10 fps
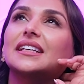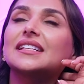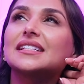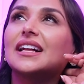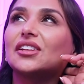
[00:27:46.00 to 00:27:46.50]

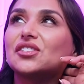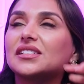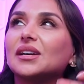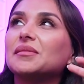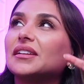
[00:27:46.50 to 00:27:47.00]
this analogy,
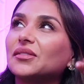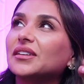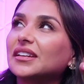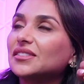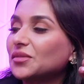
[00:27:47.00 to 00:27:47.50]
Salman.
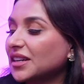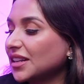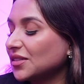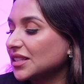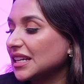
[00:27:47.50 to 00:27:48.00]
We're gonna
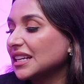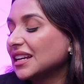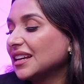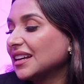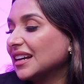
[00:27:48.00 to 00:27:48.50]
use it.
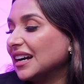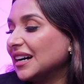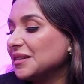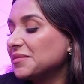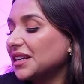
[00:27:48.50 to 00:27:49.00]

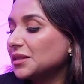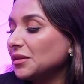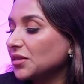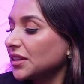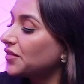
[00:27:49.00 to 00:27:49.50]
But it's been
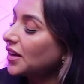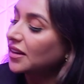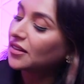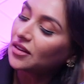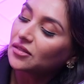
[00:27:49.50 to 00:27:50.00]
really fun.
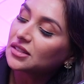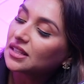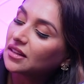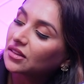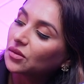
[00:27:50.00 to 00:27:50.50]
I would say
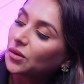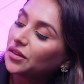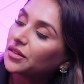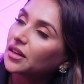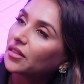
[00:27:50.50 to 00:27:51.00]
like the one
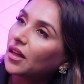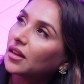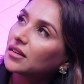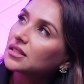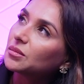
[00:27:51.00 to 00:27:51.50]
thing
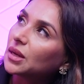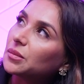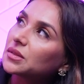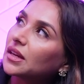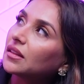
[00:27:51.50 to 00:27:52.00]
that
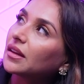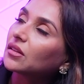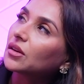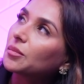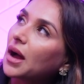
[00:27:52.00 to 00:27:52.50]
sometimes I like
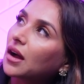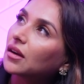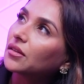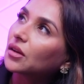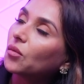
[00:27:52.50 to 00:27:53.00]
look back
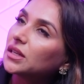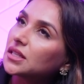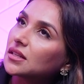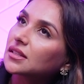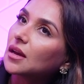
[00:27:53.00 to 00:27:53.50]
on like what
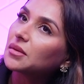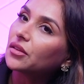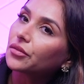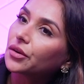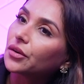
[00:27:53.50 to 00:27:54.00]
does get me
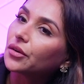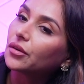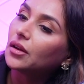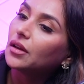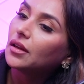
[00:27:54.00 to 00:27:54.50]
through
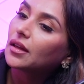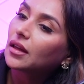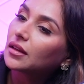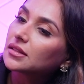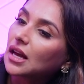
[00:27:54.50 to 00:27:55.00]

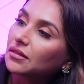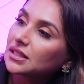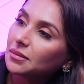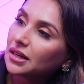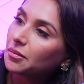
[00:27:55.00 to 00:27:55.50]
is having
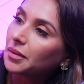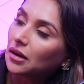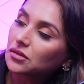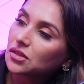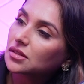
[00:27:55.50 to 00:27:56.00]
somebody to
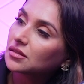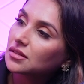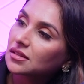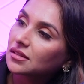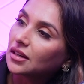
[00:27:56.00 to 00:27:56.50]
bounce,
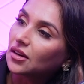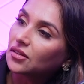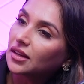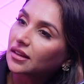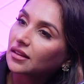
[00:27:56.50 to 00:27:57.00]

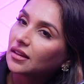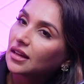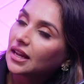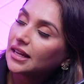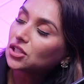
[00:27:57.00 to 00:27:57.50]
like
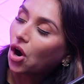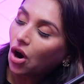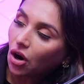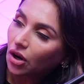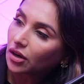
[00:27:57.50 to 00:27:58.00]
it's
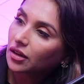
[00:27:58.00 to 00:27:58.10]
hard.